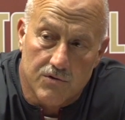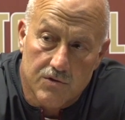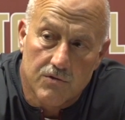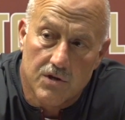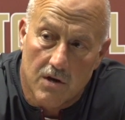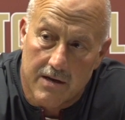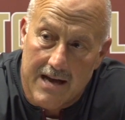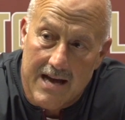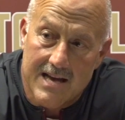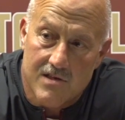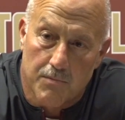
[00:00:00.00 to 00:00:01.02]
are still young
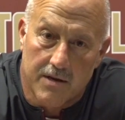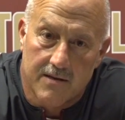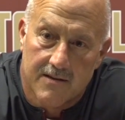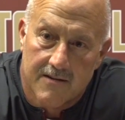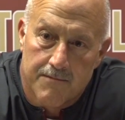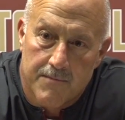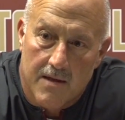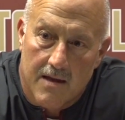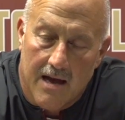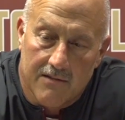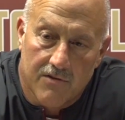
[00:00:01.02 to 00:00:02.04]
guys, but
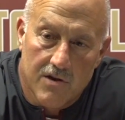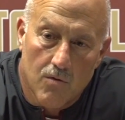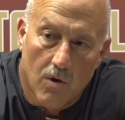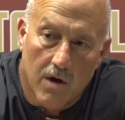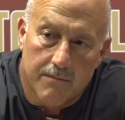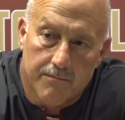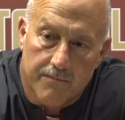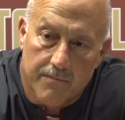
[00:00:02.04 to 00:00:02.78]
I tell you what,